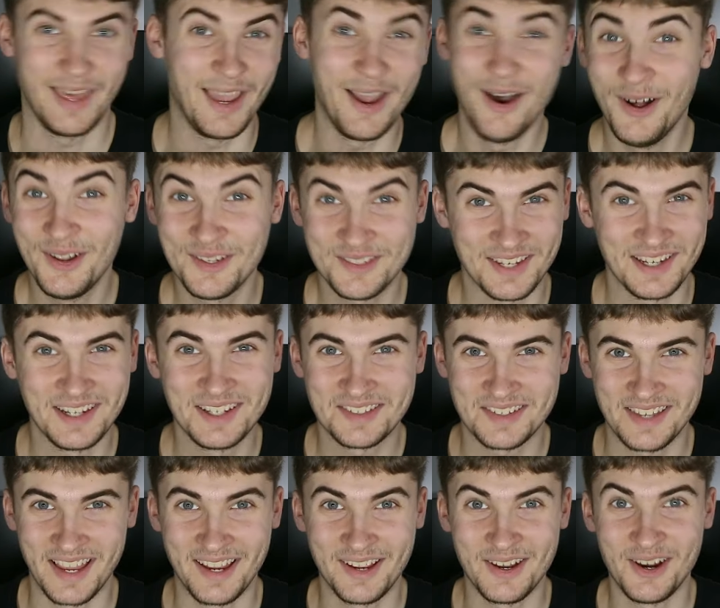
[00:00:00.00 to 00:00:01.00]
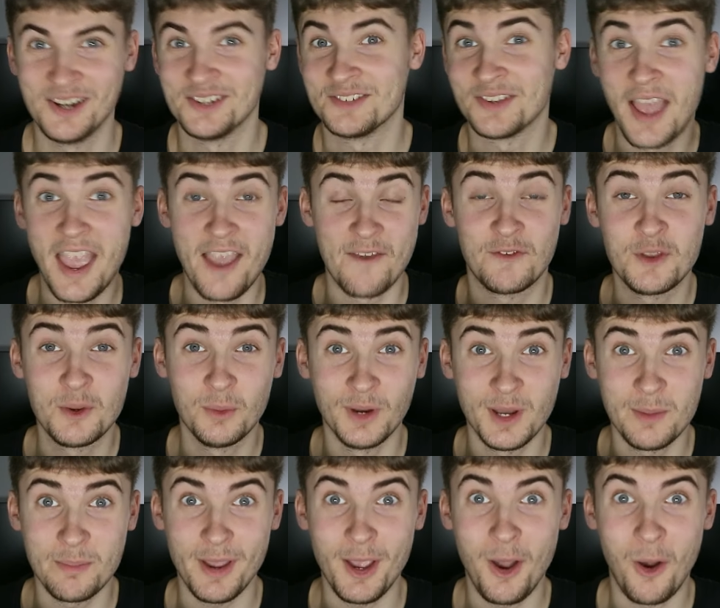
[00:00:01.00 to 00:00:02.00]
They aren't extinct, guys. If you
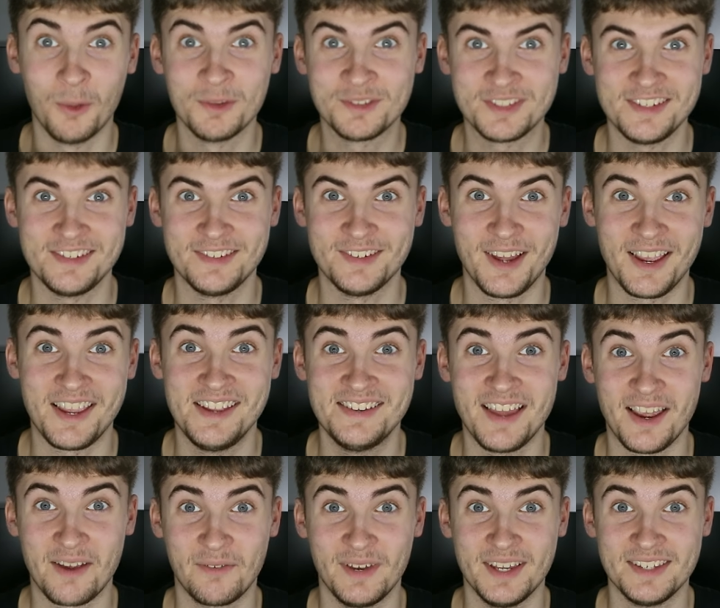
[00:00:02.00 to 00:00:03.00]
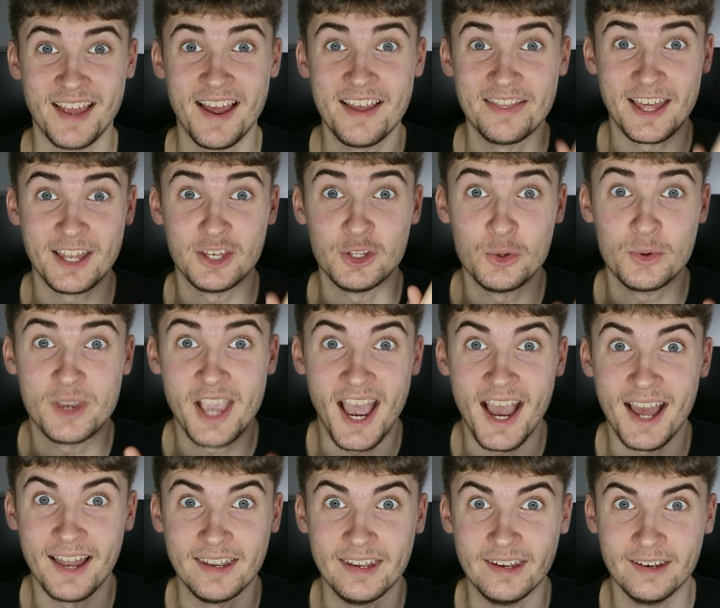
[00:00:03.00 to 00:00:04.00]
want to buy old season Nike Tech Fleece, then you
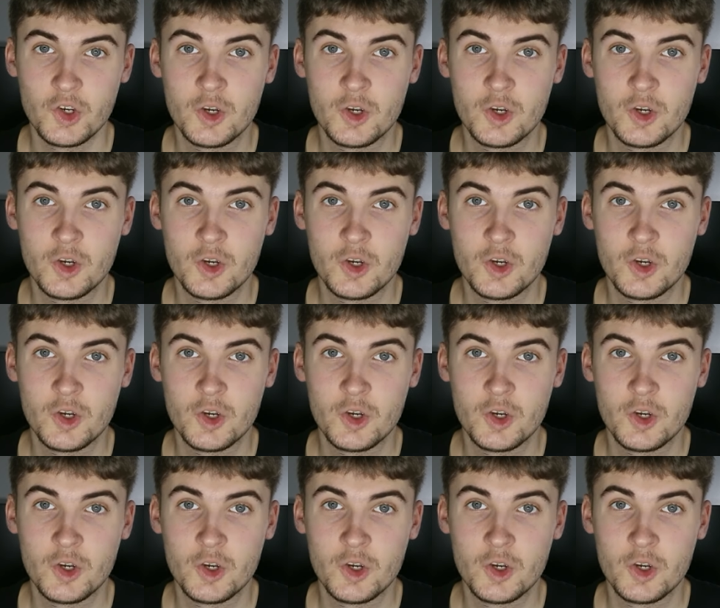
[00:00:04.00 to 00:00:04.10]
can.